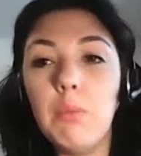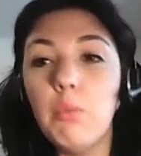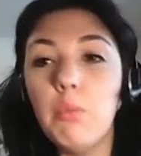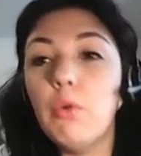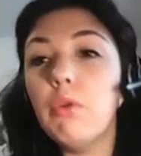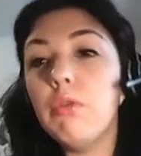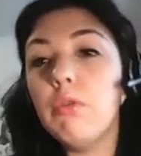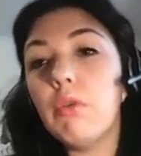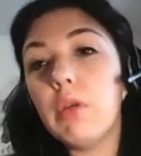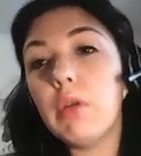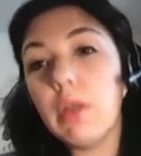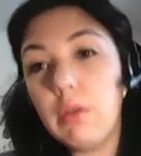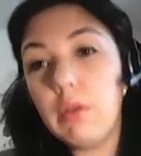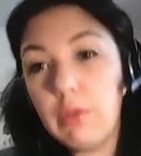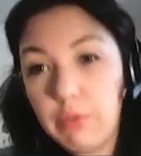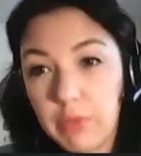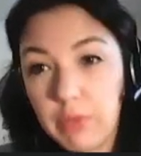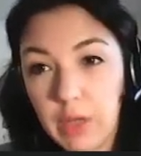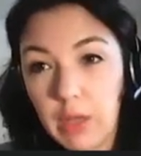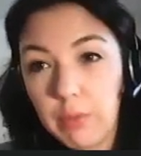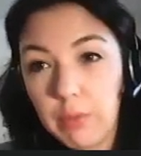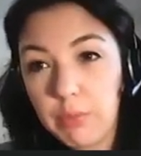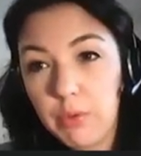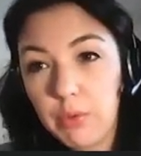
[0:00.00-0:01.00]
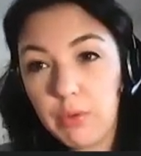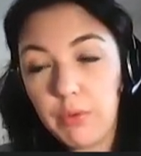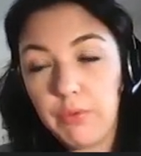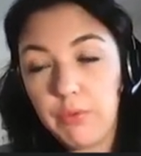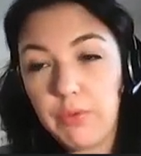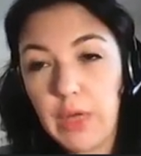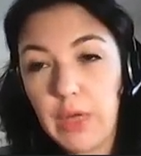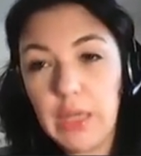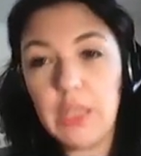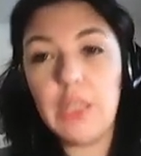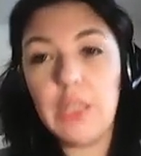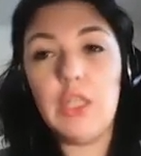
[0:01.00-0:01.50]
moderate development of
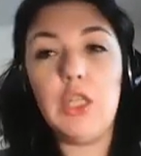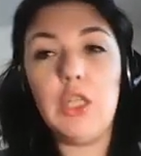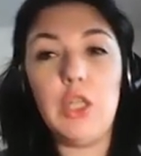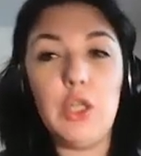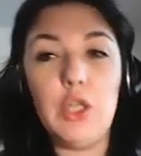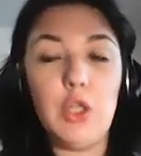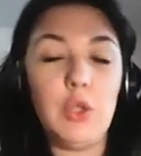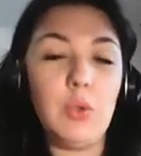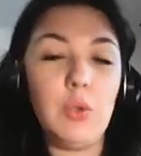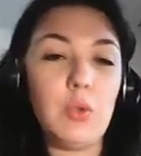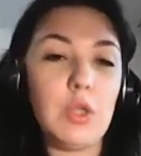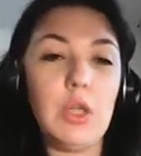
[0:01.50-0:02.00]
fatty tissue,